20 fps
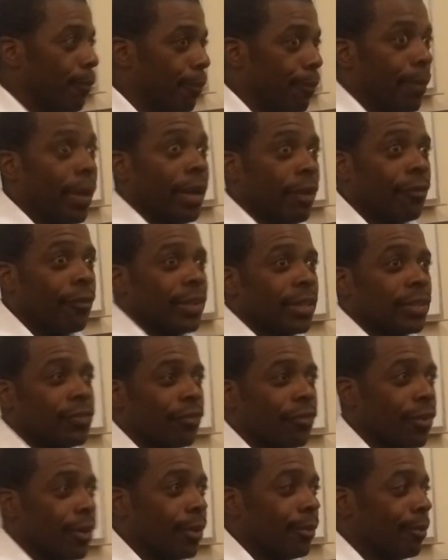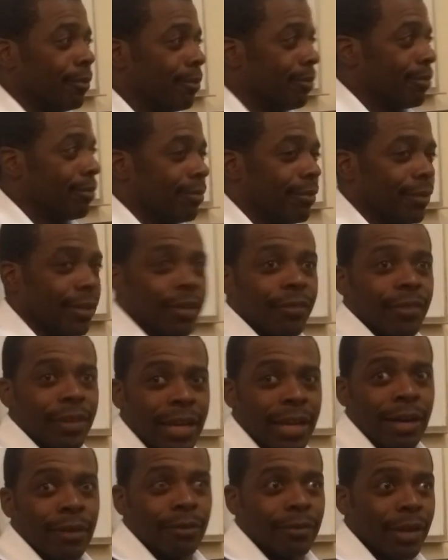benefits from giving
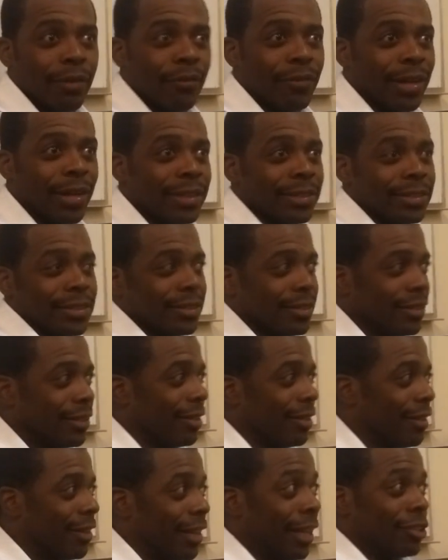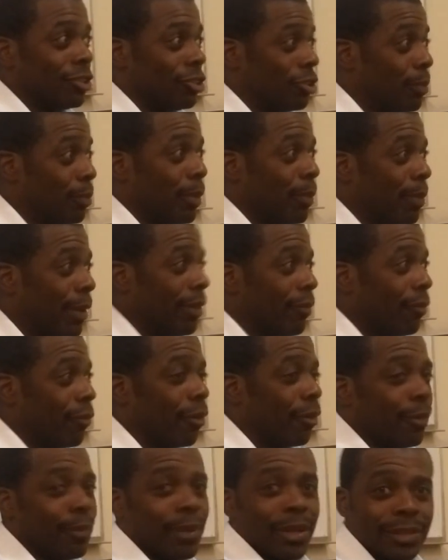out advice that should be paid
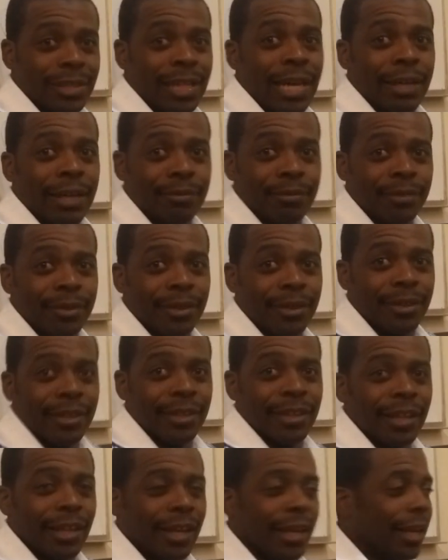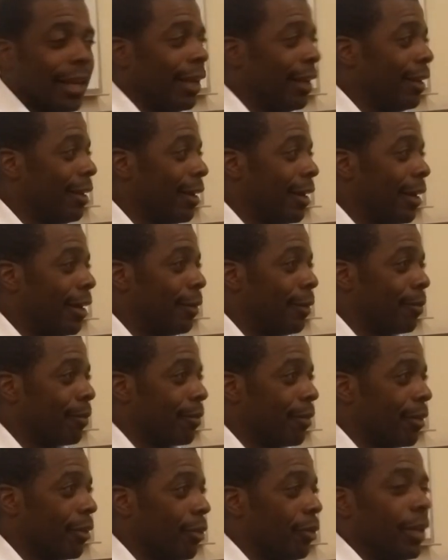for, but it's not. And um,
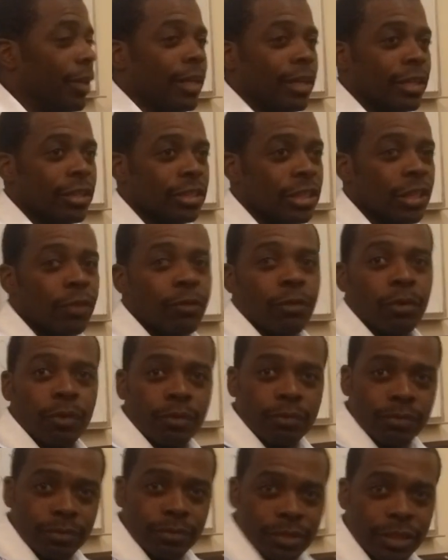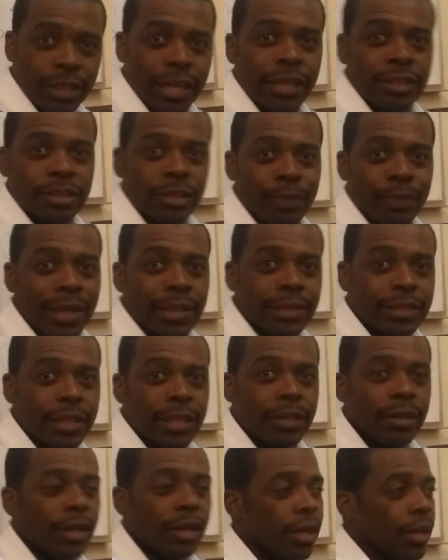you need a general change in mindset. So you
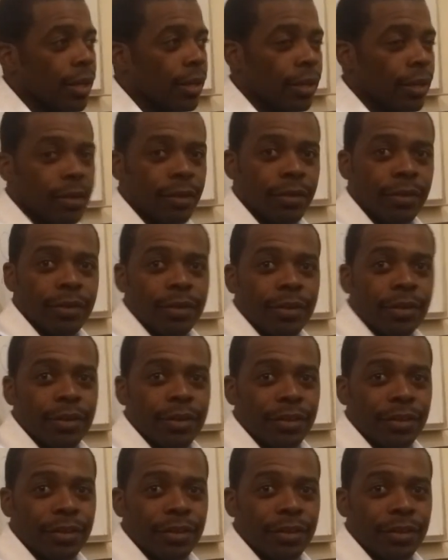need a bad burn.